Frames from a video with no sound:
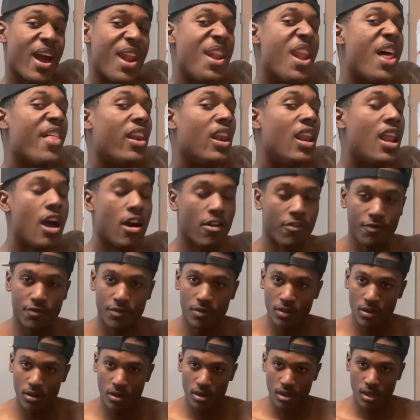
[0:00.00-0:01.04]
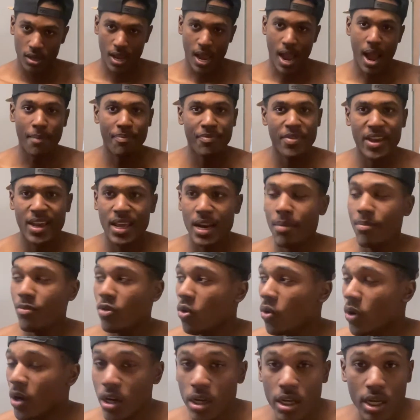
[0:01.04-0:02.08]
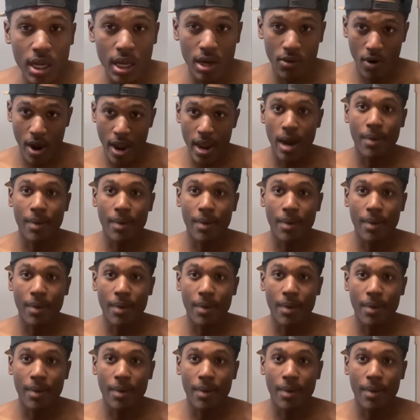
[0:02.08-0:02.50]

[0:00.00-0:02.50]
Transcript: another left. I'm thinking I'm doing good, right?